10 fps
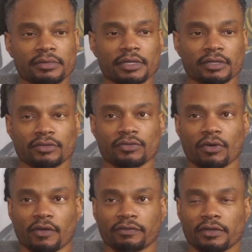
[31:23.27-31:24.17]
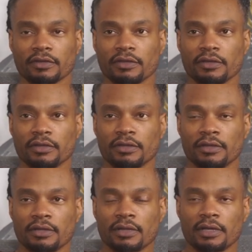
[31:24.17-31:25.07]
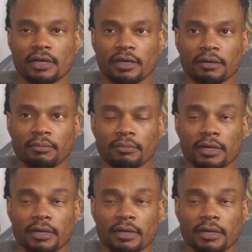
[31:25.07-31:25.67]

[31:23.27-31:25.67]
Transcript: think too often um,